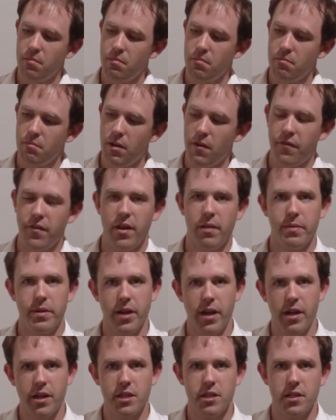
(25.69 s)
my family
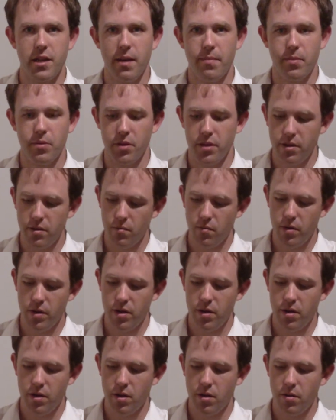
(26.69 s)
kind of sampled it, and
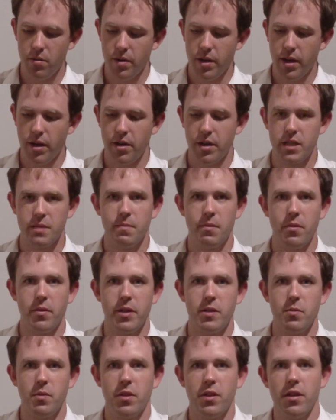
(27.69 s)
we got
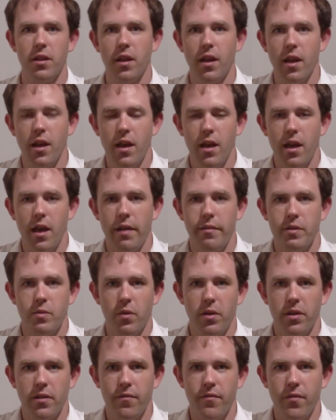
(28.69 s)
experience with it. And it was
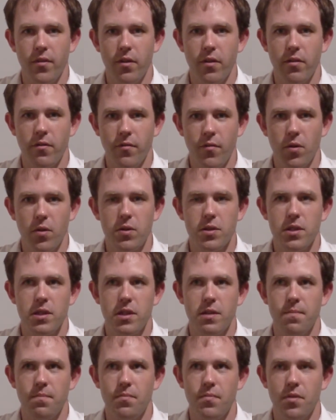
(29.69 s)
one of the very
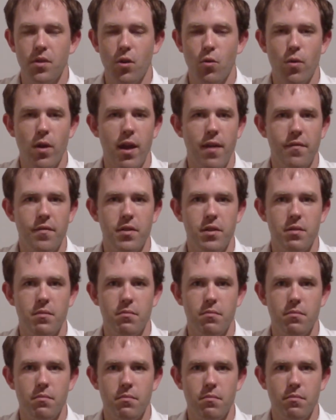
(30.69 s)
first craft
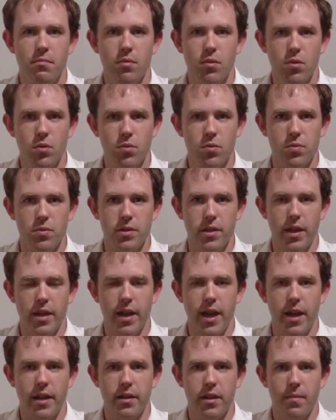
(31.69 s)
brews that I
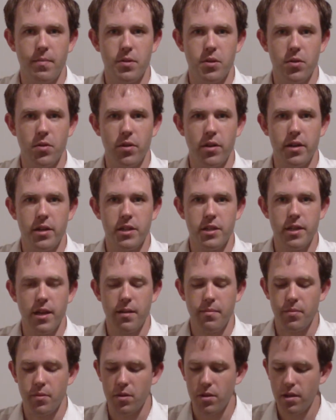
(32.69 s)
had the opportunity to
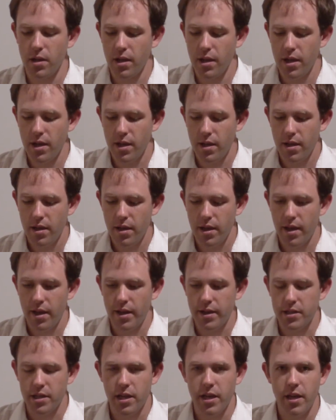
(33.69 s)
sample.
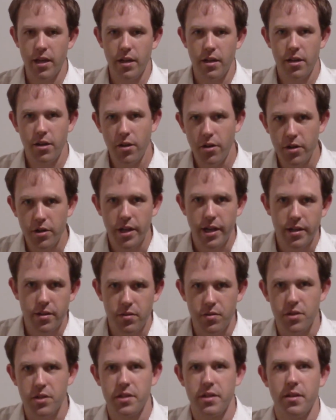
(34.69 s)
And as a kid, you take a
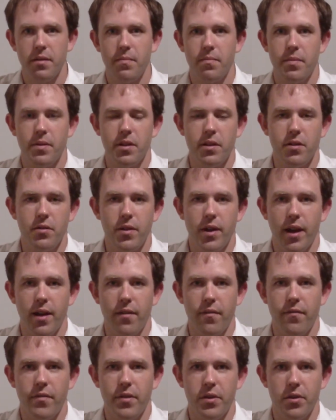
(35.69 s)
little sip and you kind
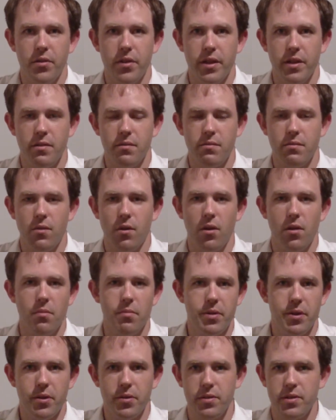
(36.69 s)
of feel that all
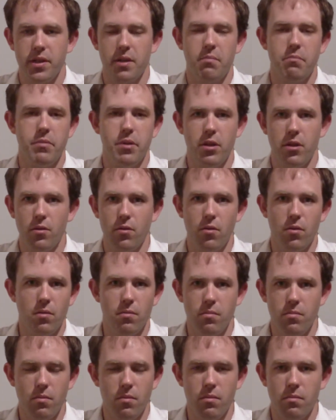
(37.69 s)
beer is like Miller
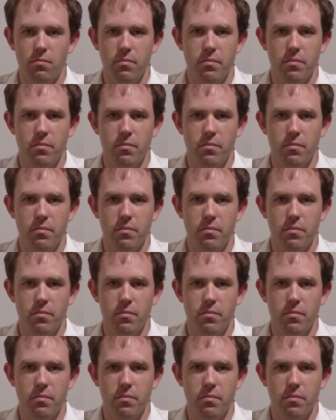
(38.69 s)
or